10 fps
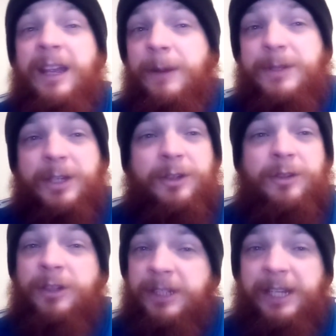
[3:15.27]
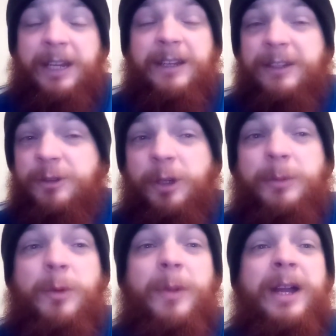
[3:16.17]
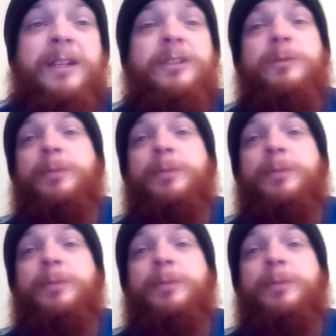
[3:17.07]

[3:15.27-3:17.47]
It was a good kind of enjoyable match,